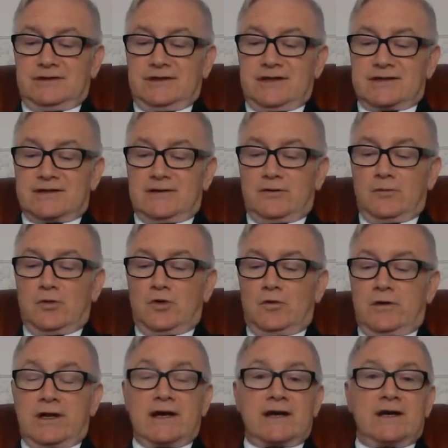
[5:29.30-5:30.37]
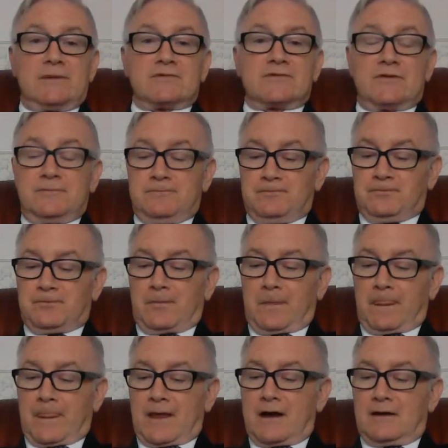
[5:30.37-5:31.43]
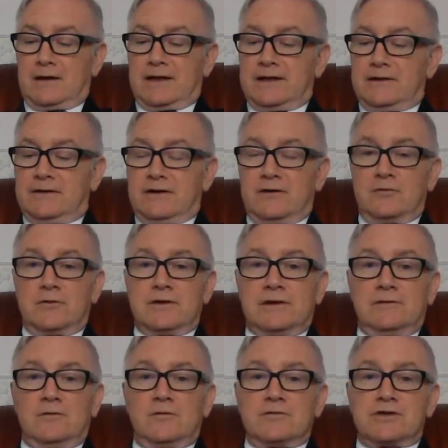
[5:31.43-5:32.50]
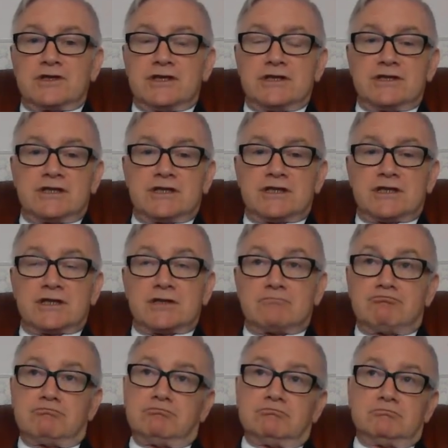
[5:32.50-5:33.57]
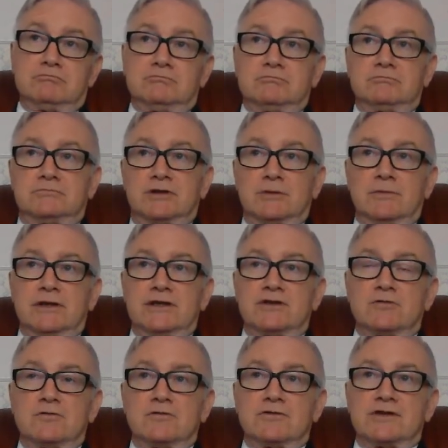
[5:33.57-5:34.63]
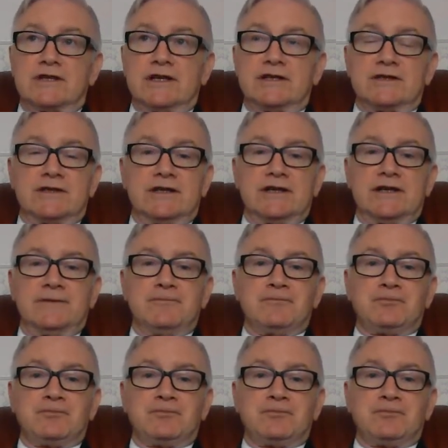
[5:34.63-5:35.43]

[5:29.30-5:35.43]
there's a lot more where that comes from. I'll let you know when the launch is, probably towards the end of the year.